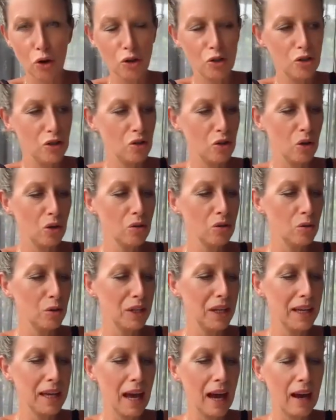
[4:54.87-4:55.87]
on your dog
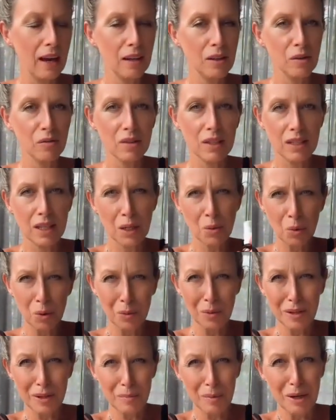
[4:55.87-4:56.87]
or your cat, and obviously you
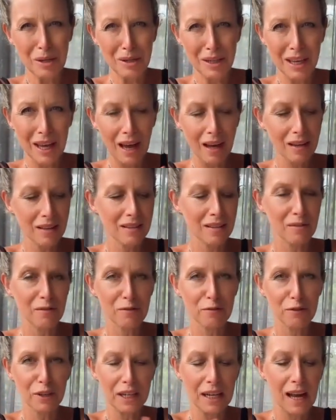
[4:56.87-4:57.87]
wouldn't want to spray it on your cat because they'll
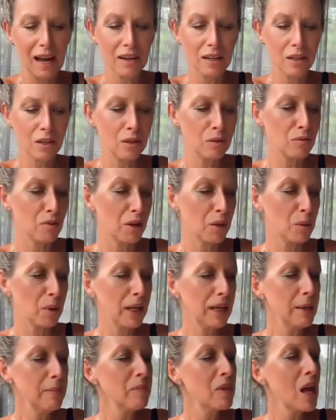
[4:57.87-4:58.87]
freak out at you and run
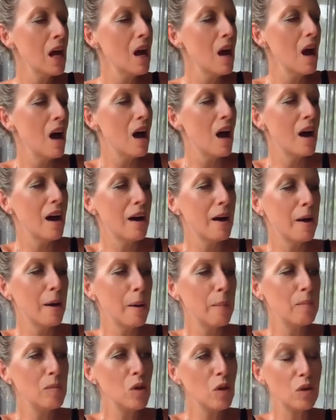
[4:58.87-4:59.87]
away.
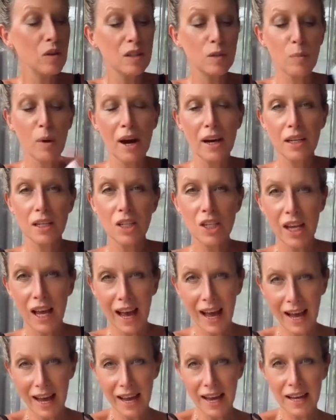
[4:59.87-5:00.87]
You can spray it into
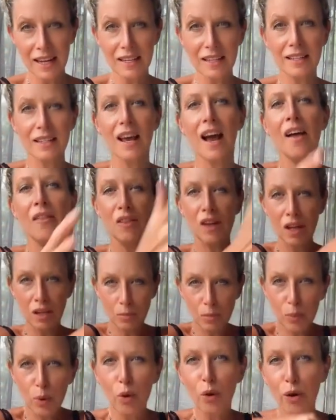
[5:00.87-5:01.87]
your hands and
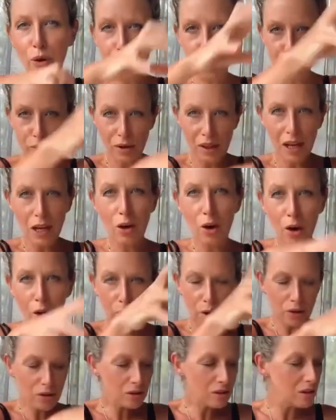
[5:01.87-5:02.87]
then put it through their
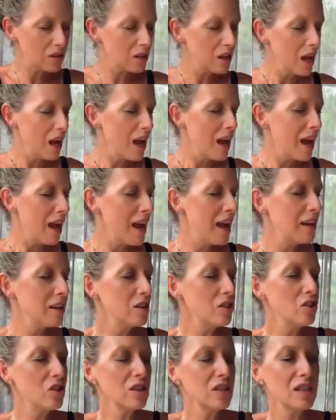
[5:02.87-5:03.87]
coat.
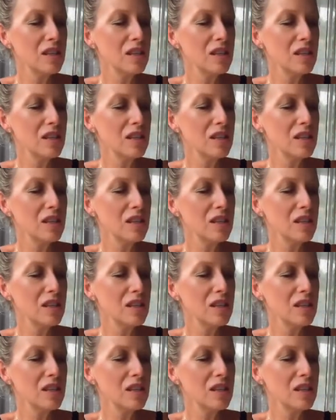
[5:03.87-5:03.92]
And it